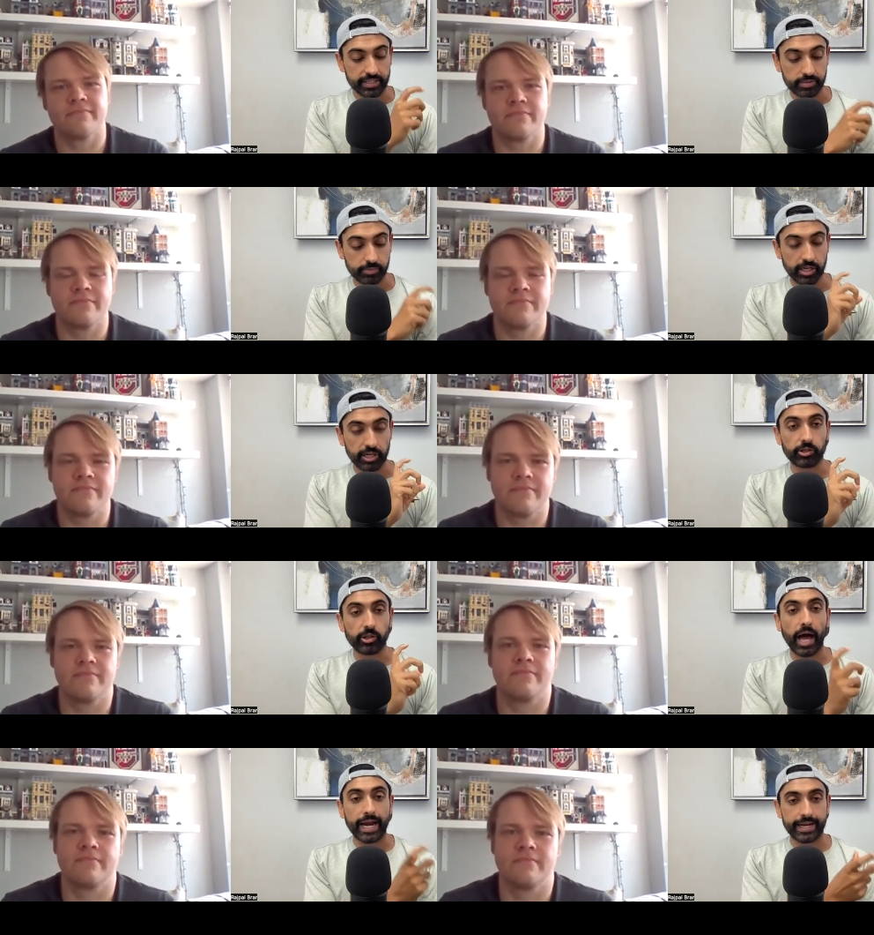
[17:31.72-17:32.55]
Speaker 1: seems to be
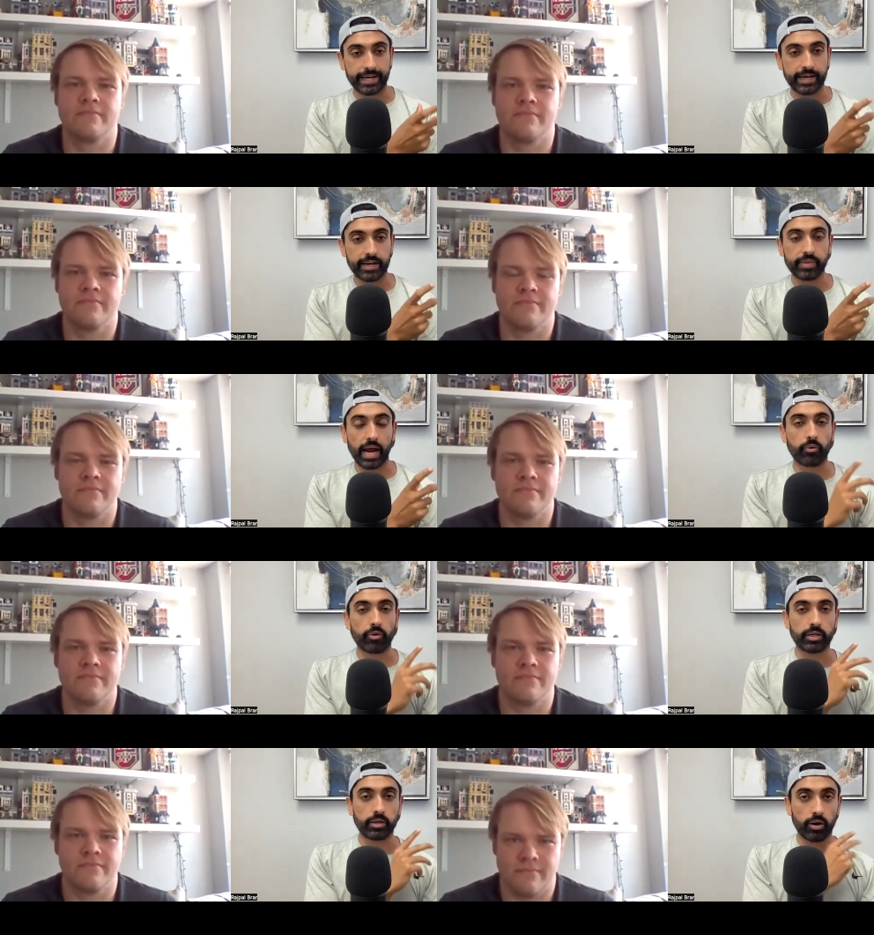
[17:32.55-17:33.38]
aligning in
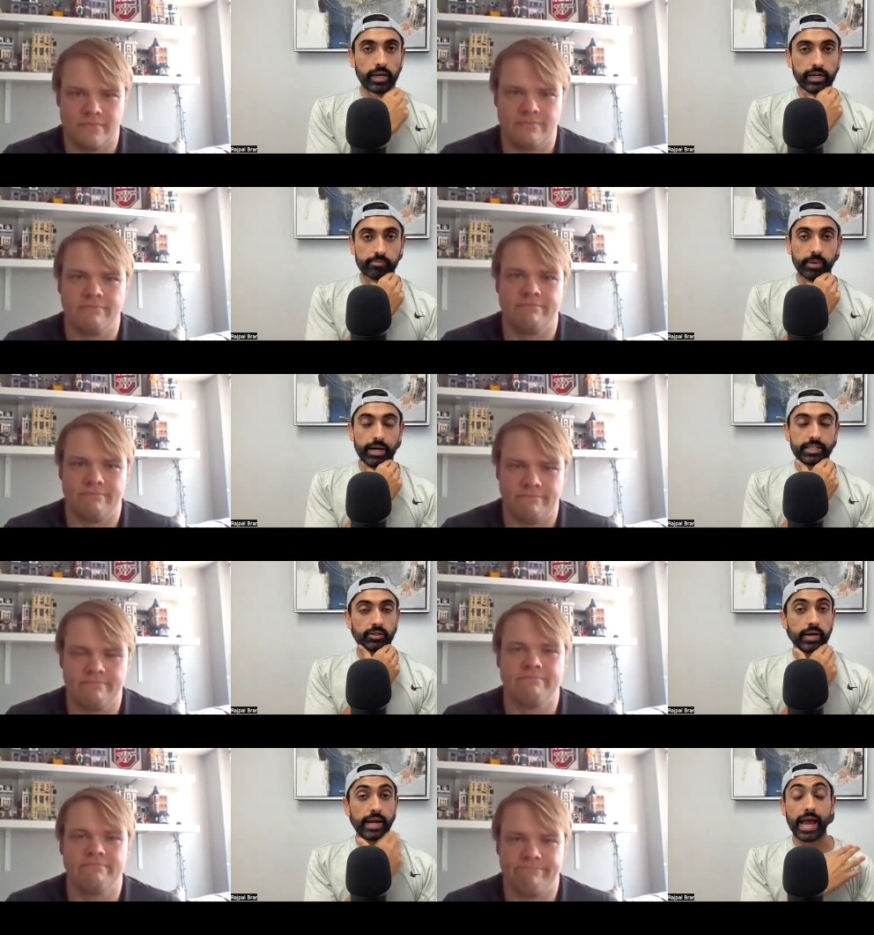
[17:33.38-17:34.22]
that regard. Like if
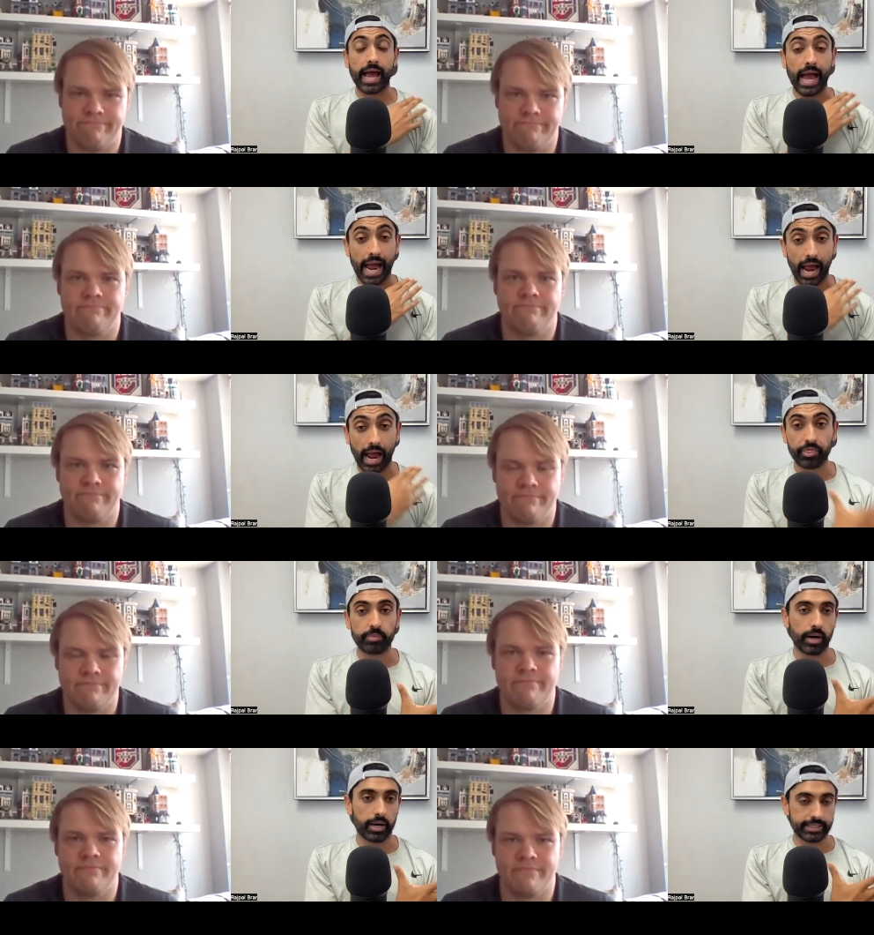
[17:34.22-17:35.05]
Barcelona had
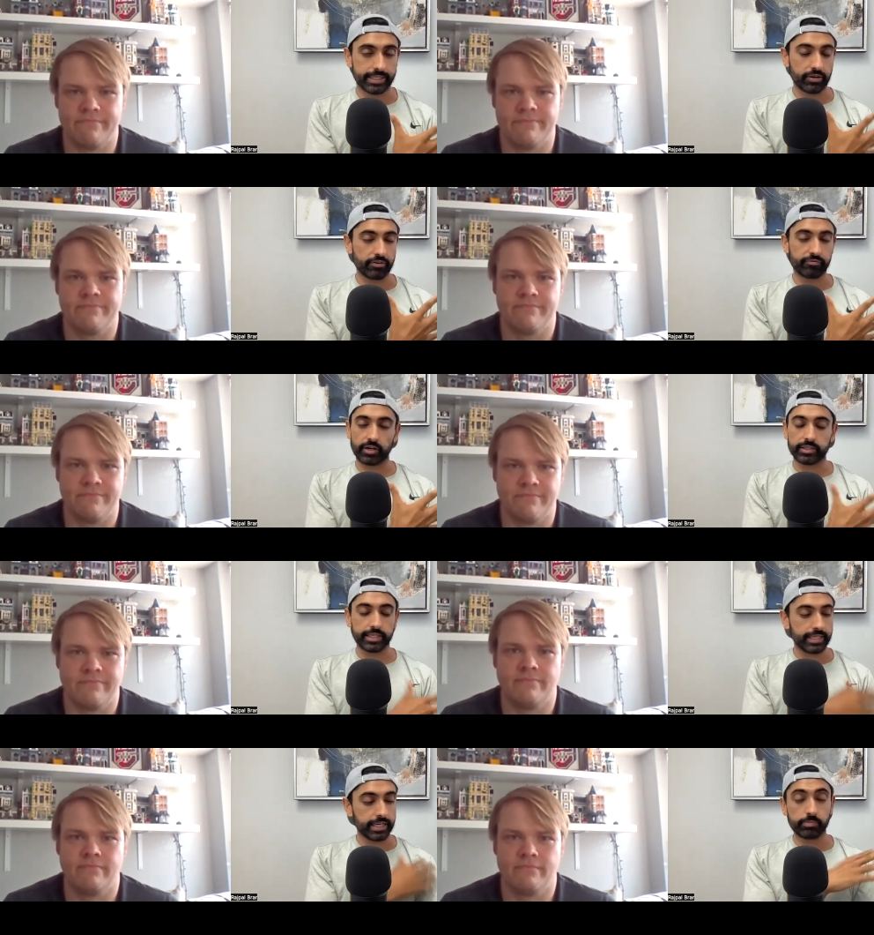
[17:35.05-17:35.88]
the monetary
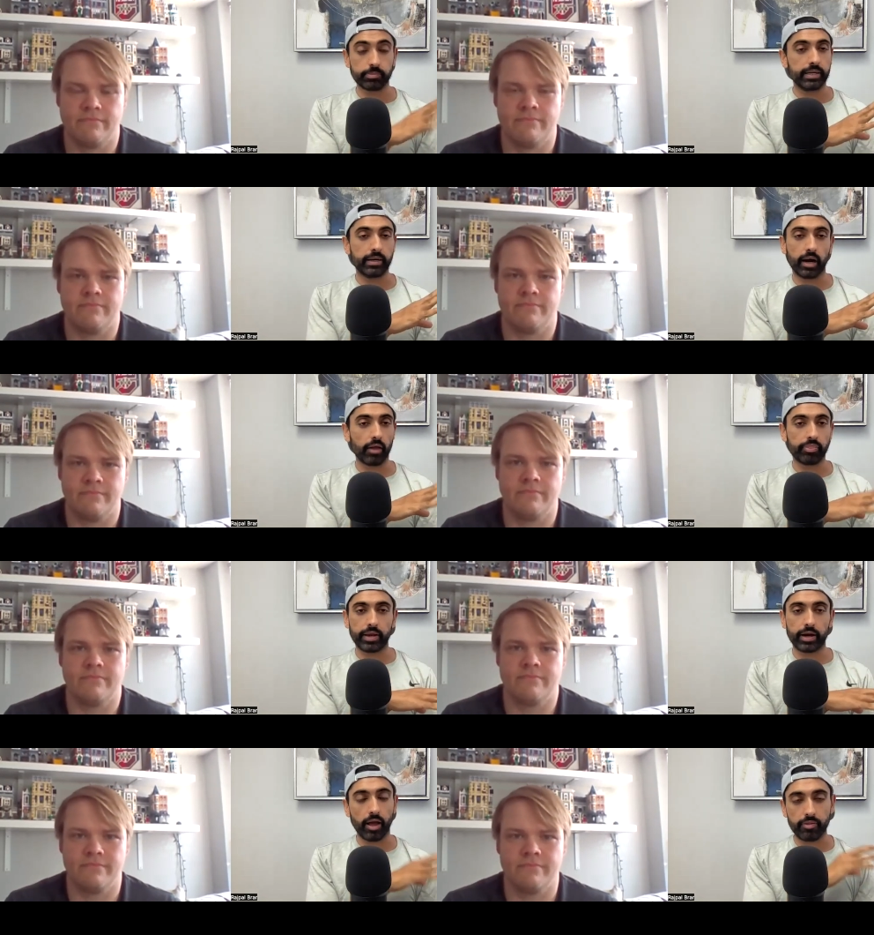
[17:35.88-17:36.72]
funding, he'd be
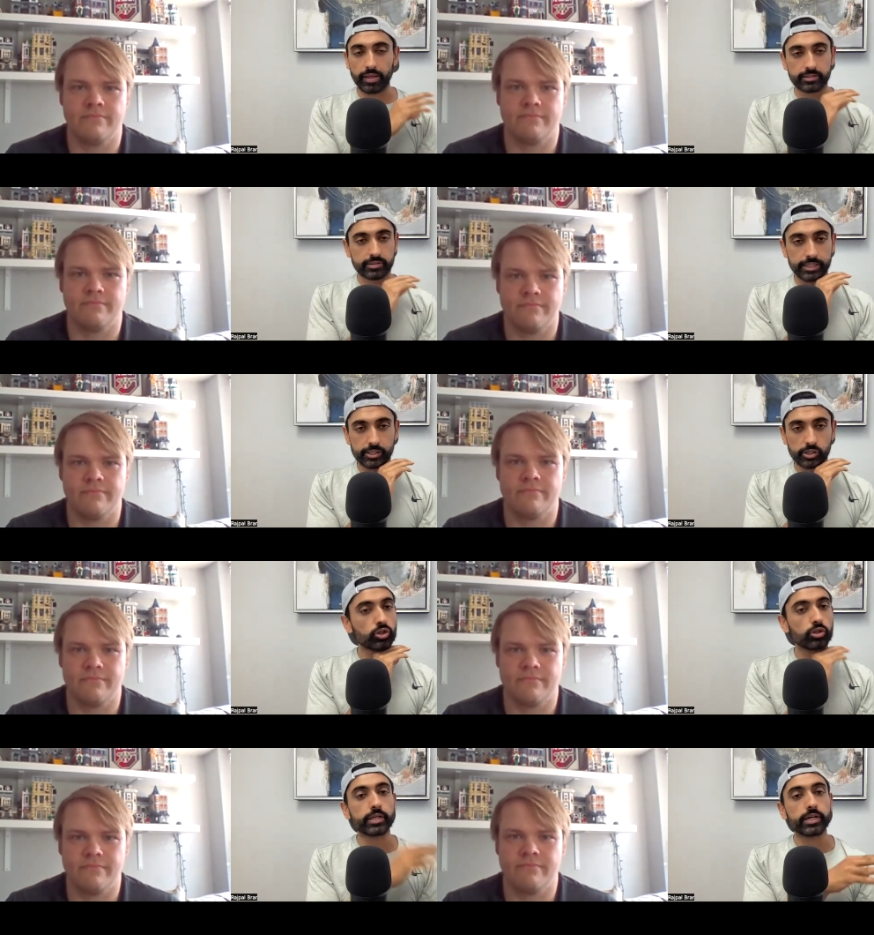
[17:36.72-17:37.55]
gone there. And that's his
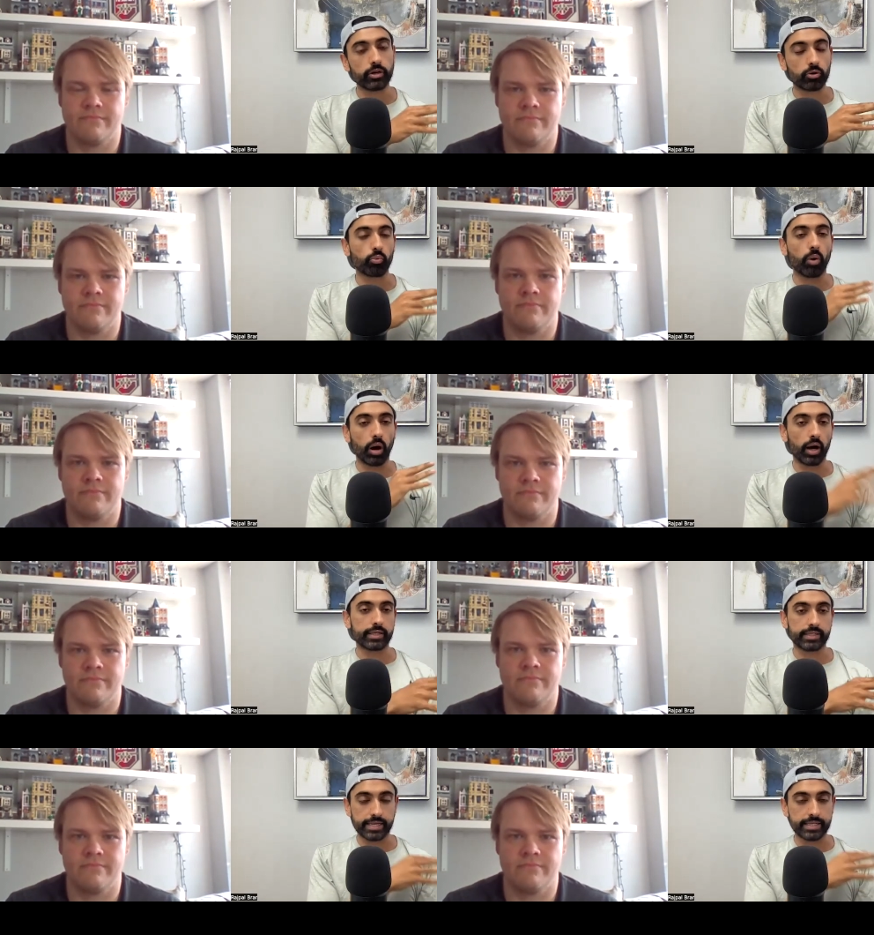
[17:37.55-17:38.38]
clear
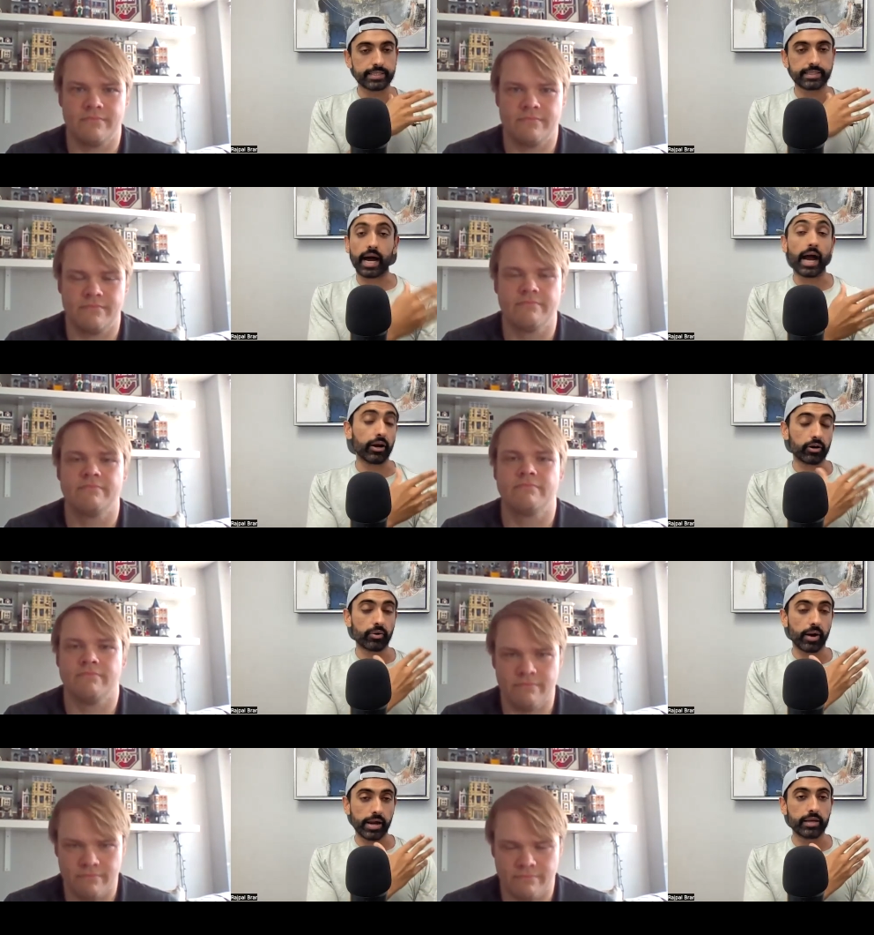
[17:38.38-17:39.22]
want and
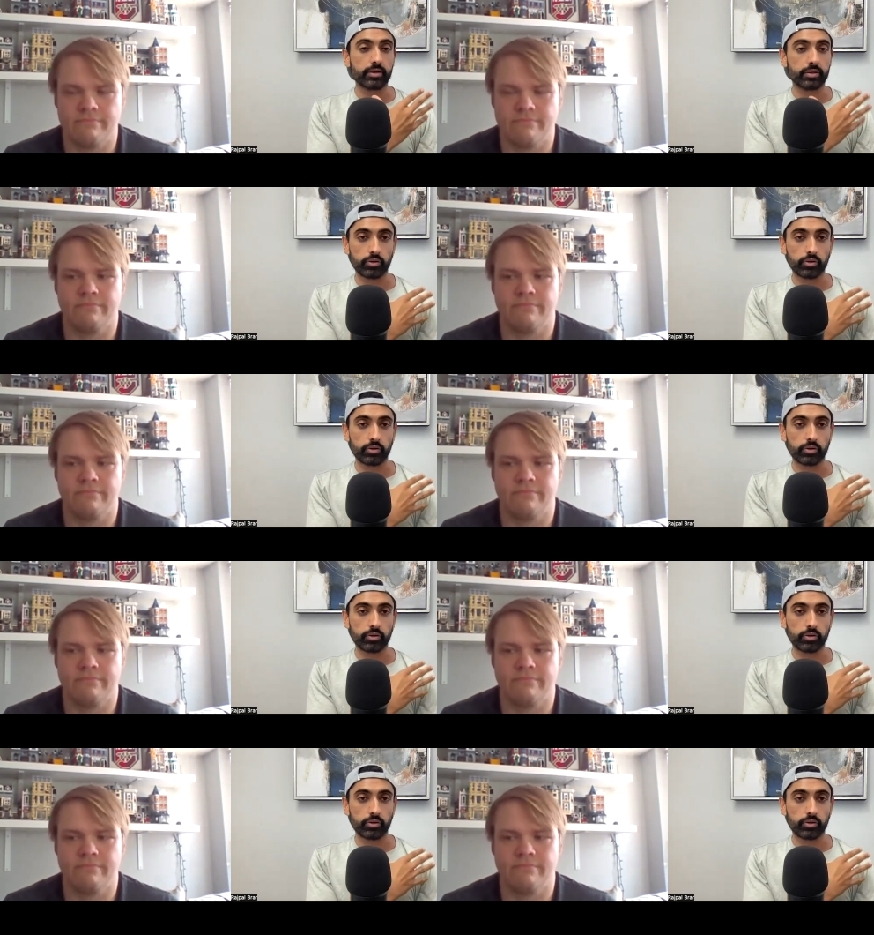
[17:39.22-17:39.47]
desire, right?